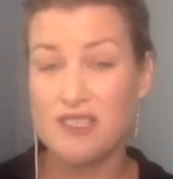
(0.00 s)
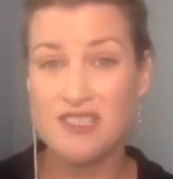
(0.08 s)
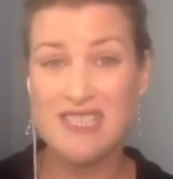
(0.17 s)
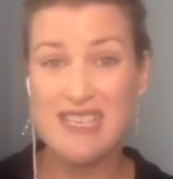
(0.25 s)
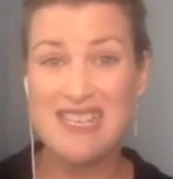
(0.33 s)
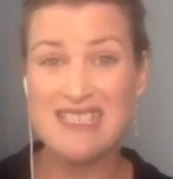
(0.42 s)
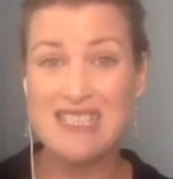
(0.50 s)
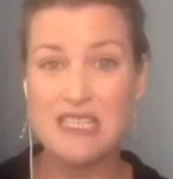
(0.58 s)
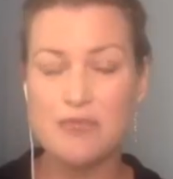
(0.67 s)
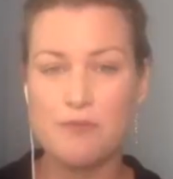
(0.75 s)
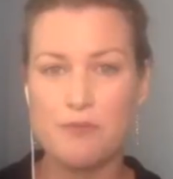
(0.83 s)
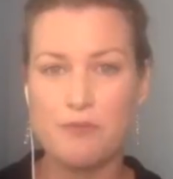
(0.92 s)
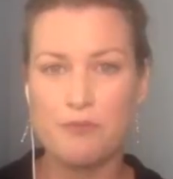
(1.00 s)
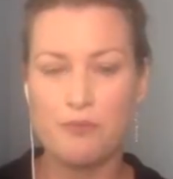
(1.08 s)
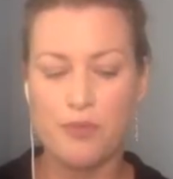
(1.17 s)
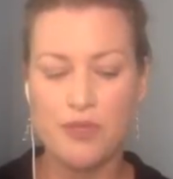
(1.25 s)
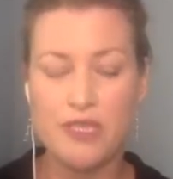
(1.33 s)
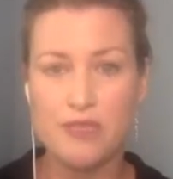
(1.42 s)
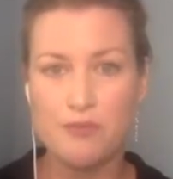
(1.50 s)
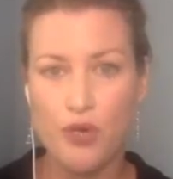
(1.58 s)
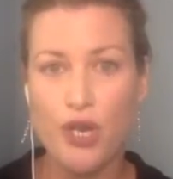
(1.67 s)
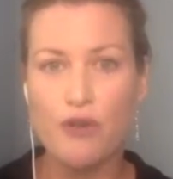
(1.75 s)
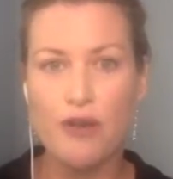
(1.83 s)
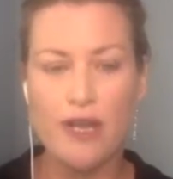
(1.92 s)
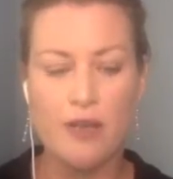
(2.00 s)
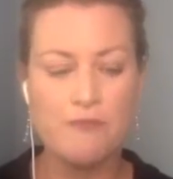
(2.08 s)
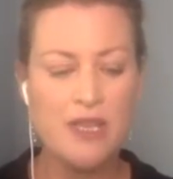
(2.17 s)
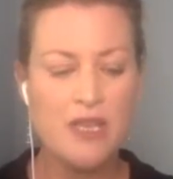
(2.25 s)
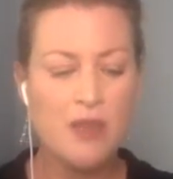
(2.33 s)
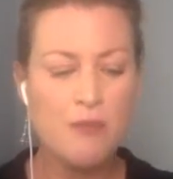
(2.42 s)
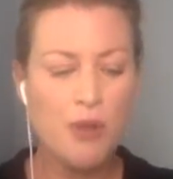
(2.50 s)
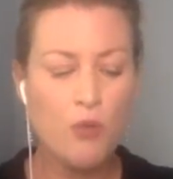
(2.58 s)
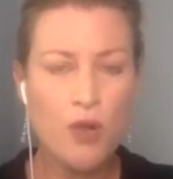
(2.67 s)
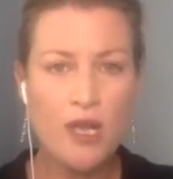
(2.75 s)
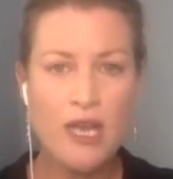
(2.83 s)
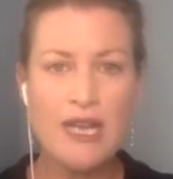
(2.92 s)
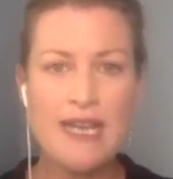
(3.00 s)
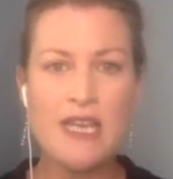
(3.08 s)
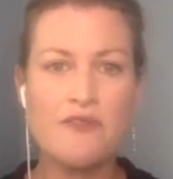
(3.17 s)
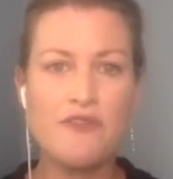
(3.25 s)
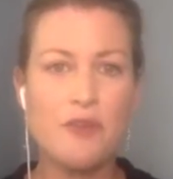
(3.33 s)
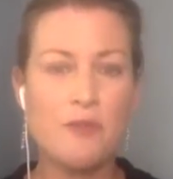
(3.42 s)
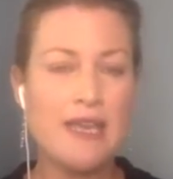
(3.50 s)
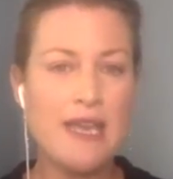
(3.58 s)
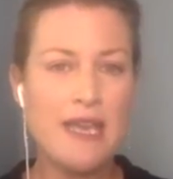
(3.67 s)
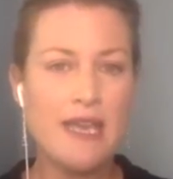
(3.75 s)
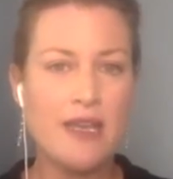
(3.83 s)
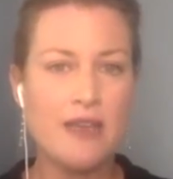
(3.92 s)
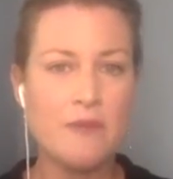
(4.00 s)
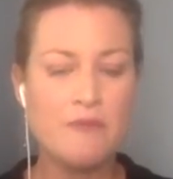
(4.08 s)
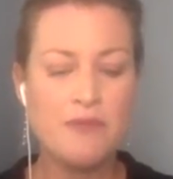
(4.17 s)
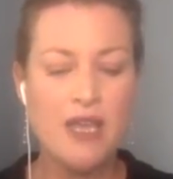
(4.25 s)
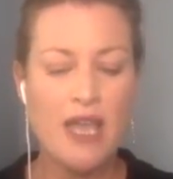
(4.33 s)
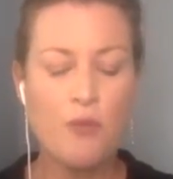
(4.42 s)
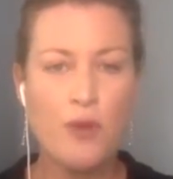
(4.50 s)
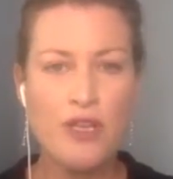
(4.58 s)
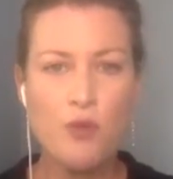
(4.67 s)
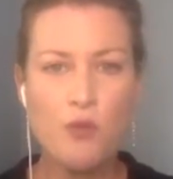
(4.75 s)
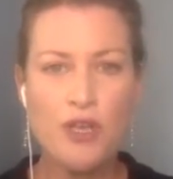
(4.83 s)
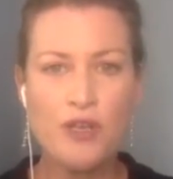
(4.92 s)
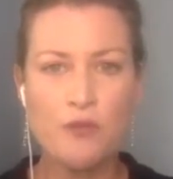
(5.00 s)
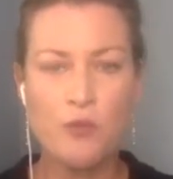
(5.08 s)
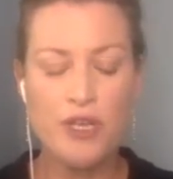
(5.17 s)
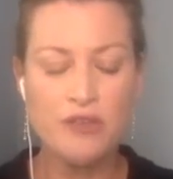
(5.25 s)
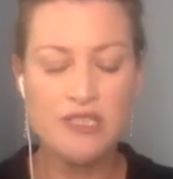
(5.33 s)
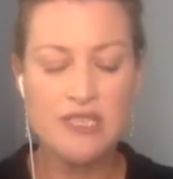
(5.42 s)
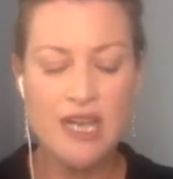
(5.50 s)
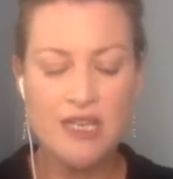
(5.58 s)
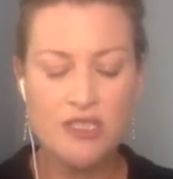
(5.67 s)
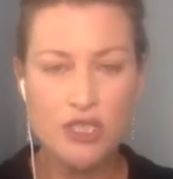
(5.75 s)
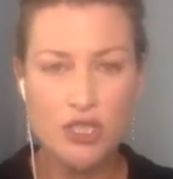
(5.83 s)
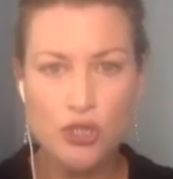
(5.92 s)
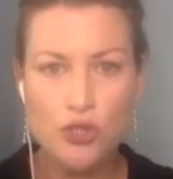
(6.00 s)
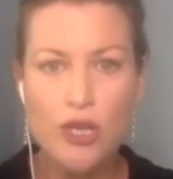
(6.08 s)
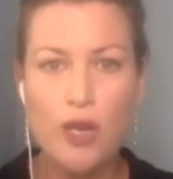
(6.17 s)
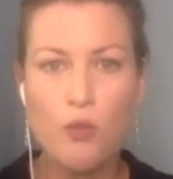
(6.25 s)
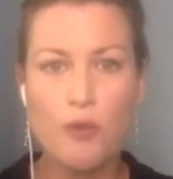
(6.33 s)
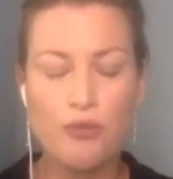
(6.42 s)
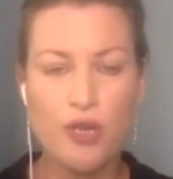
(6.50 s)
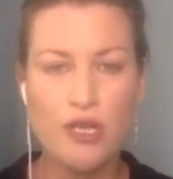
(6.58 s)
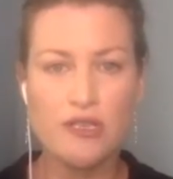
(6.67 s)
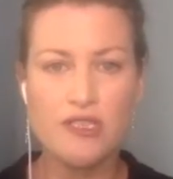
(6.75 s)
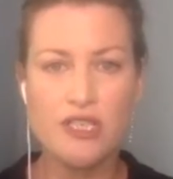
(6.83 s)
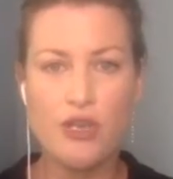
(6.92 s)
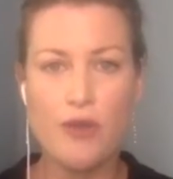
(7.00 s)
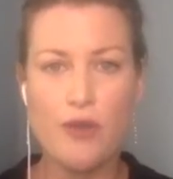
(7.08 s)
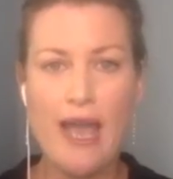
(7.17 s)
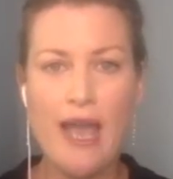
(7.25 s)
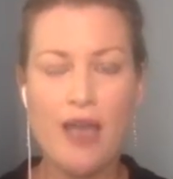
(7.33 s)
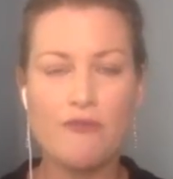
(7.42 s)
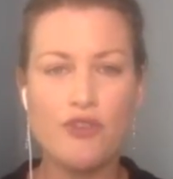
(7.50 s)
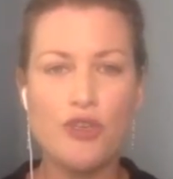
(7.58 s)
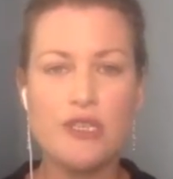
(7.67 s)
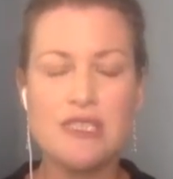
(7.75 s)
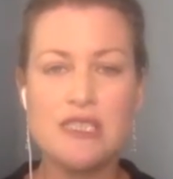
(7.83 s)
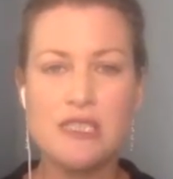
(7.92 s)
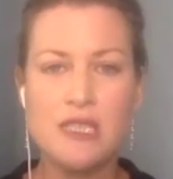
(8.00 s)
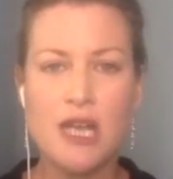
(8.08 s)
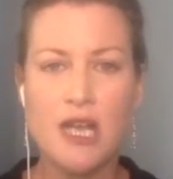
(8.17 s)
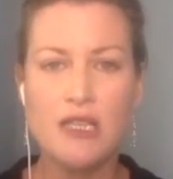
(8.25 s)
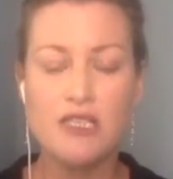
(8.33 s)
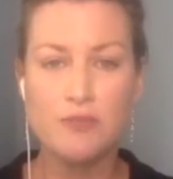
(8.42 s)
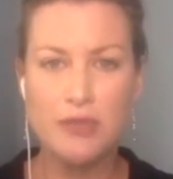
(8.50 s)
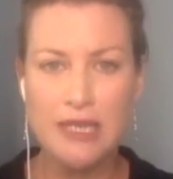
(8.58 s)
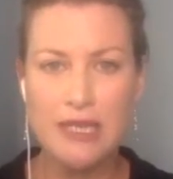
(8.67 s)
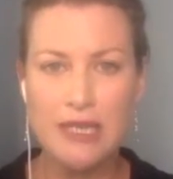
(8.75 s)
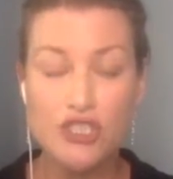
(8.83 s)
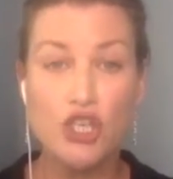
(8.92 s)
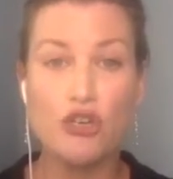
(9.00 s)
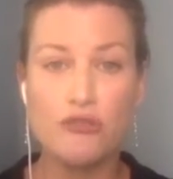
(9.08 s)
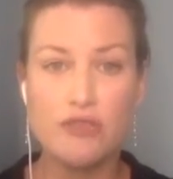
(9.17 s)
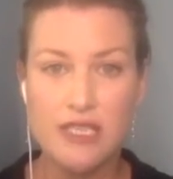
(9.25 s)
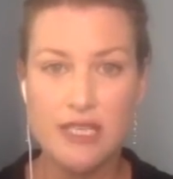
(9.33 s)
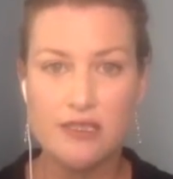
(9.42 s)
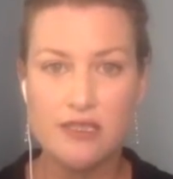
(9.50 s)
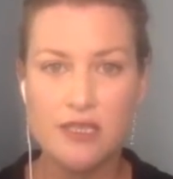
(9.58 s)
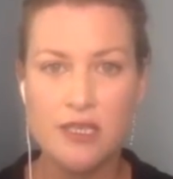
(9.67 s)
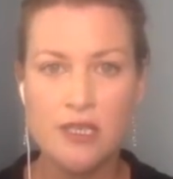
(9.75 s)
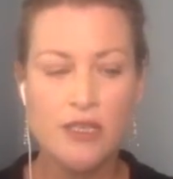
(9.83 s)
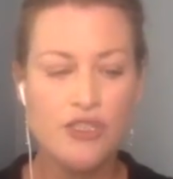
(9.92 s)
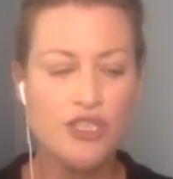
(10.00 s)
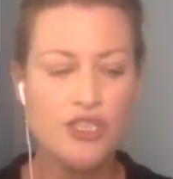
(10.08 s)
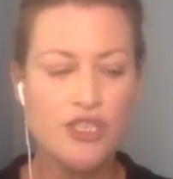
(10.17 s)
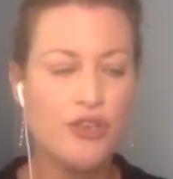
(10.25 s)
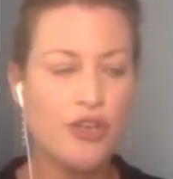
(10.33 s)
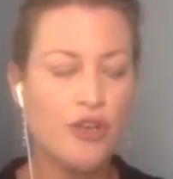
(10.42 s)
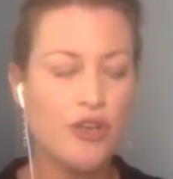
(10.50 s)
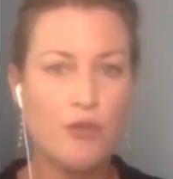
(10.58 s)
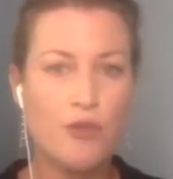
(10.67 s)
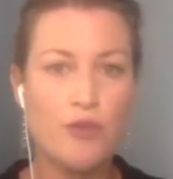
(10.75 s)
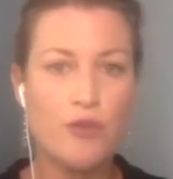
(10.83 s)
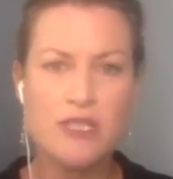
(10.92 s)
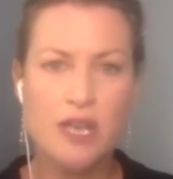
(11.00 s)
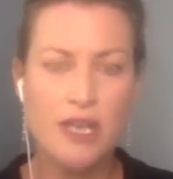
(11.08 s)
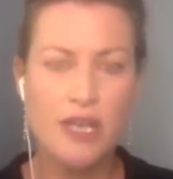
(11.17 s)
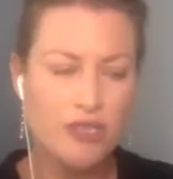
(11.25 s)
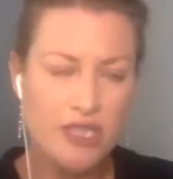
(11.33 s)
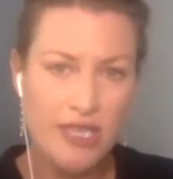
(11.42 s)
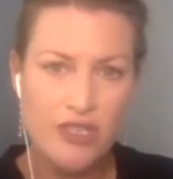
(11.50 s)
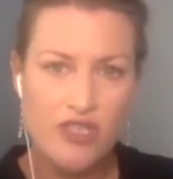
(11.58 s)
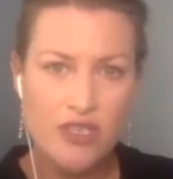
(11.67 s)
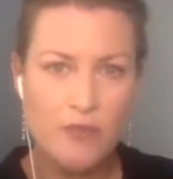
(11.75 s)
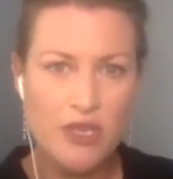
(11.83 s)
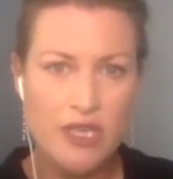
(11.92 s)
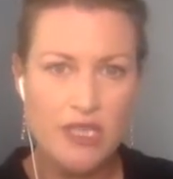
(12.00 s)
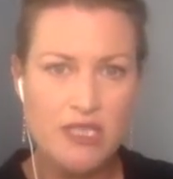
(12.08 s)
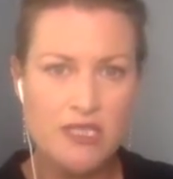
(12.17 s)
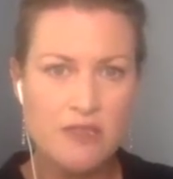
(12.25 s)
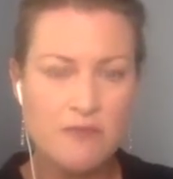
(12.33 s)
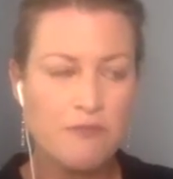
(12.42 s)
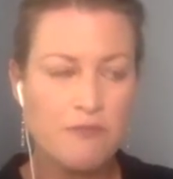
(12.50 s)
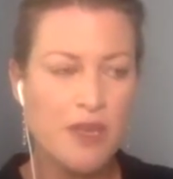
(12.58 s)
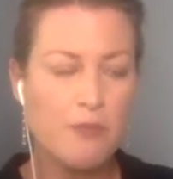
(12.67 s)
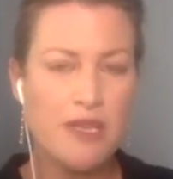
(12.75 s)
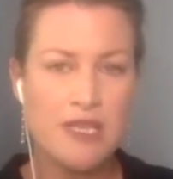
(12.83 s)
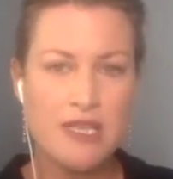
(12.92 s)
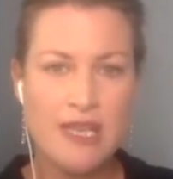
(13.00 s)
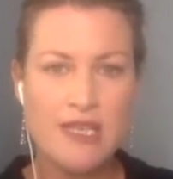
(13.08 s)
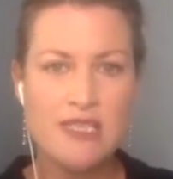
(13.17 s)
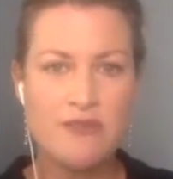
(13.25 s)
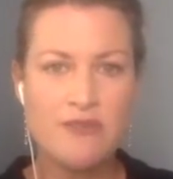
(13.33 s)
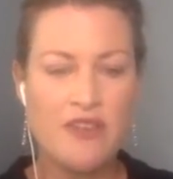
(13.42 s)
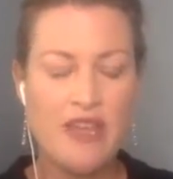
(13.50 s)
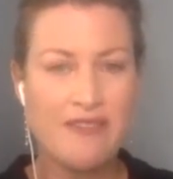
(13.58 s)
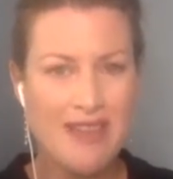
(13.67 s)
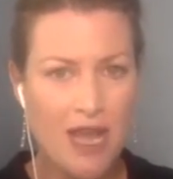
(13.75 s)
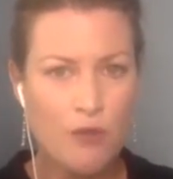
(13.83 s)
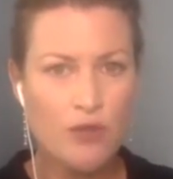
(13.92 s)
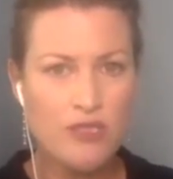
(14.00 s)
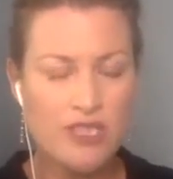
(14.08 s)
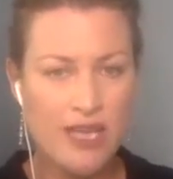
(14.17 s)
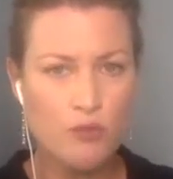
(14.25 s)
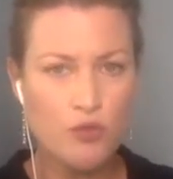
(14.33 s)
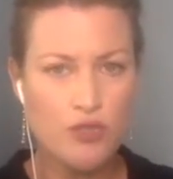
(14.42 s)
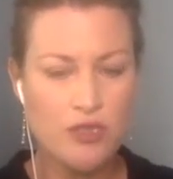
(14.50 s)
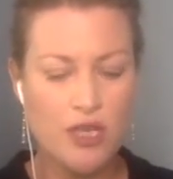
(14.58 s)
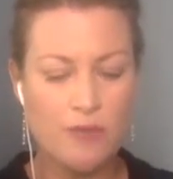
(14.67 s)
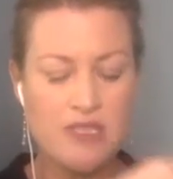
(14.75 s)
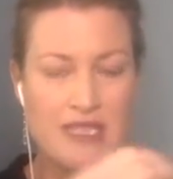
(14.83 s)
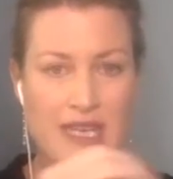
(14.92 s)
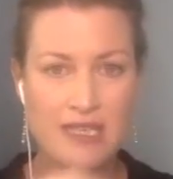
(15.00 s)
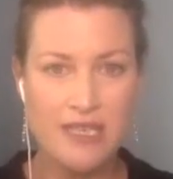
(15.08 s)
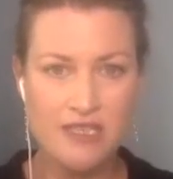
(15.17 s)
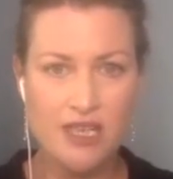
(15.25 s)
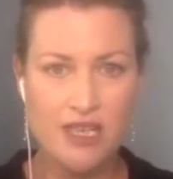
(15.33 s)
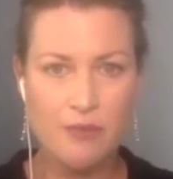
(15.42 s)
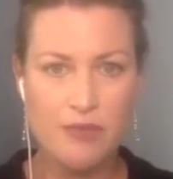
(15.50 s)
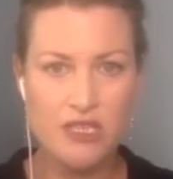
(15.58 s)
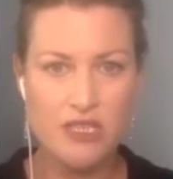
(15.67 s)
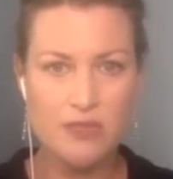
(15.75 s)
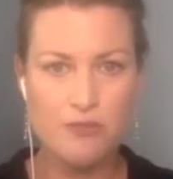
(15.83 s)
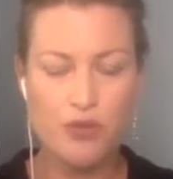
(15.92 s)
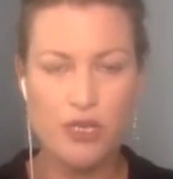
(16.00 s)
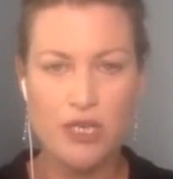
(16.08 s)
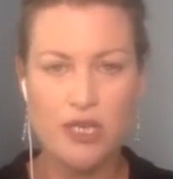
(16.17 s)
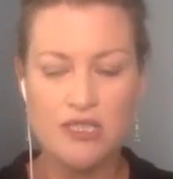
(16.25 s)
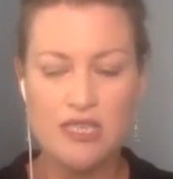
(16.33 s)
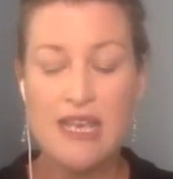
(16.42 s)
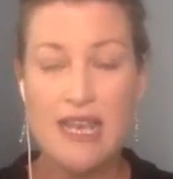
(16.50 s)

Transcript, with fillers: And so that's this this program but what can i give them here and when you work when you start to look at what products that you have you can start to place the content so you can go okay well this i could teach them this but the next level of that, that would take more time. So that needs to come into this product.